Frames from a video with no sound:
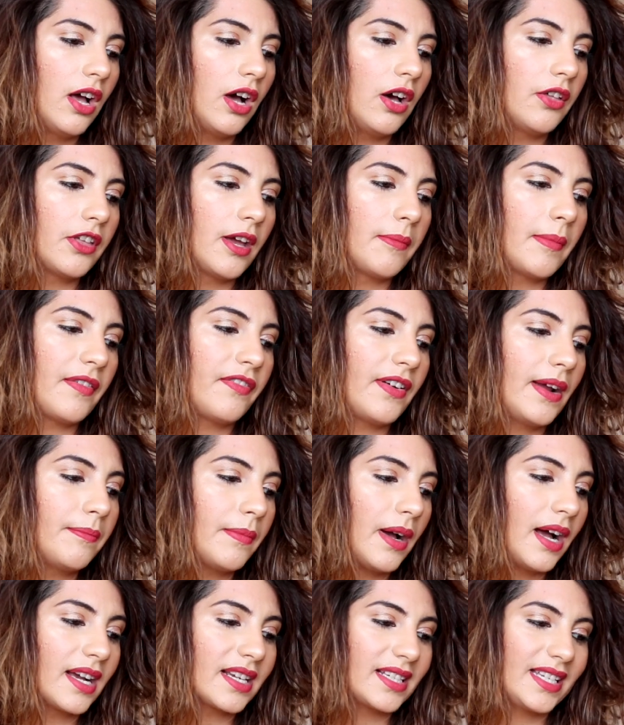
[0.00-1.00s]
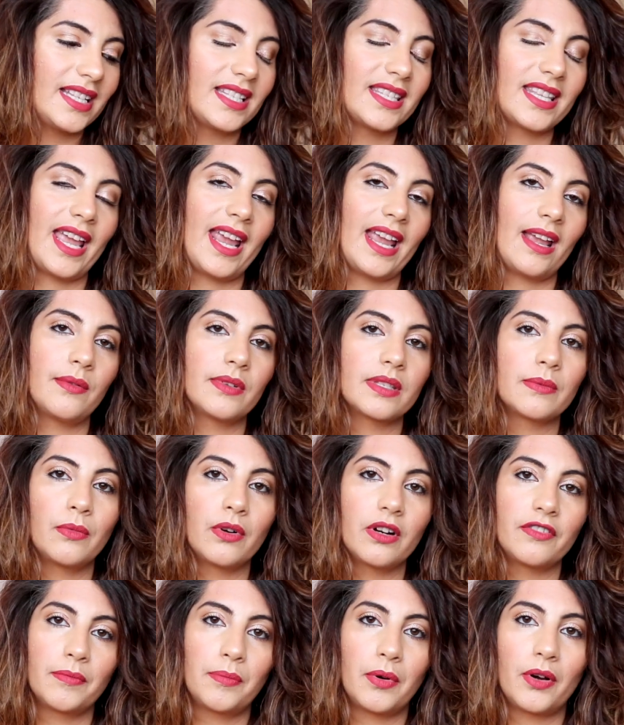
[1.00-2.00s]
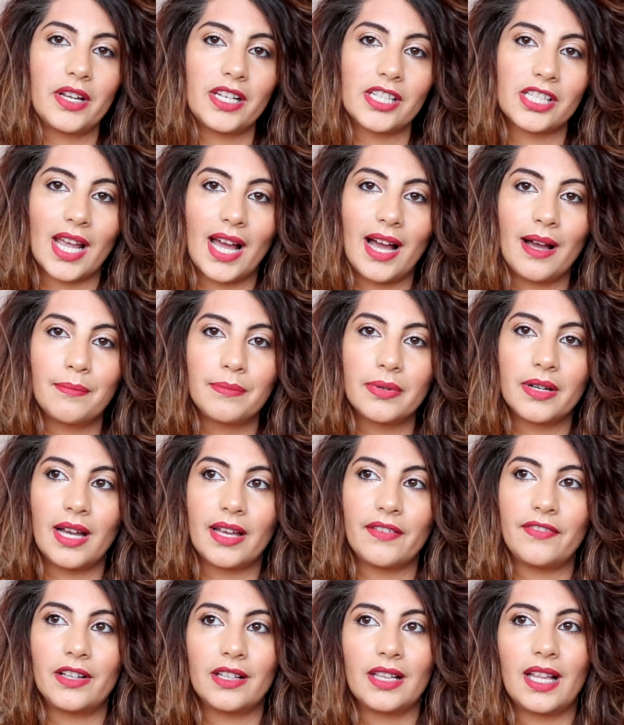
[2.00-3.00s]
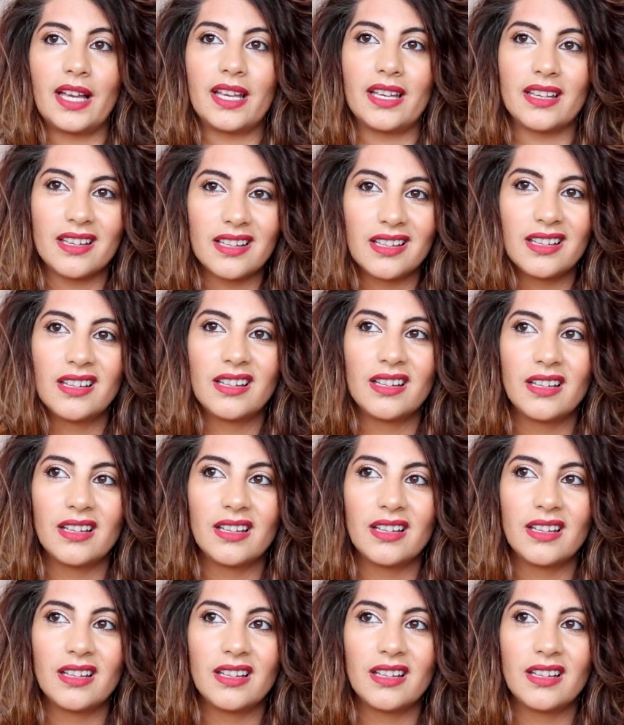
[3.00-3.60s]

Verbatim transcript: Although my friend Mark did say it was more of a boyish hat, but I feel like